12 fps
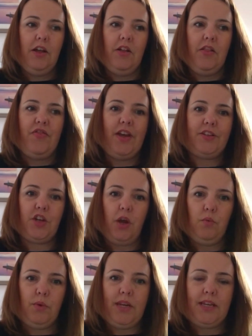They
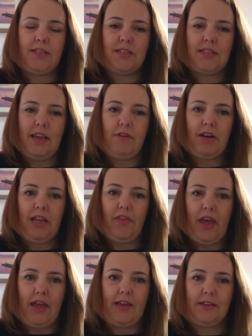don't necessarily
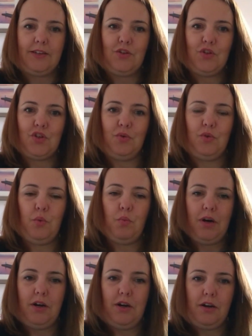then do the
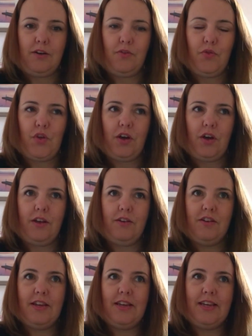work that
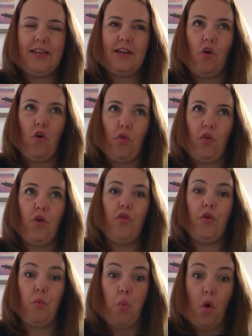on the
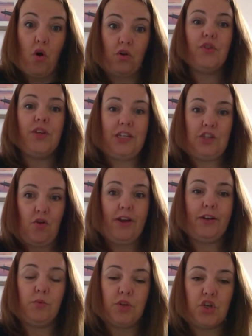what they're trying
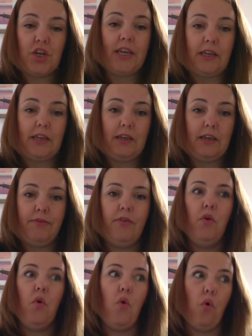to achieve
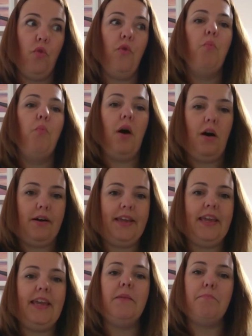or the why
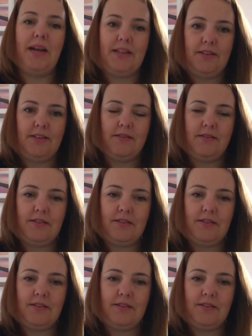it matters.